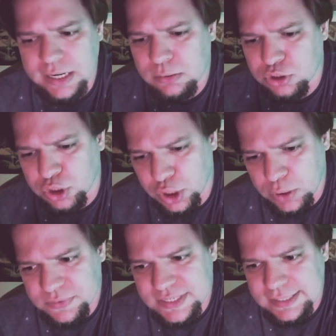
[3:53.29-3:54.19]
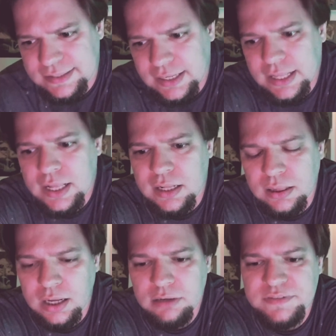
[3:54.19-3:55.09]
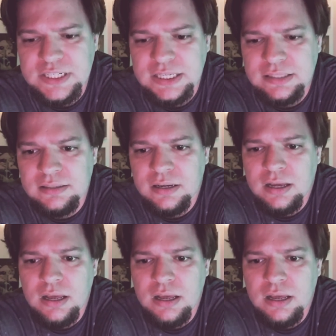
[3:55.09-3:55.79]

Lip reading: years knows it, loves it.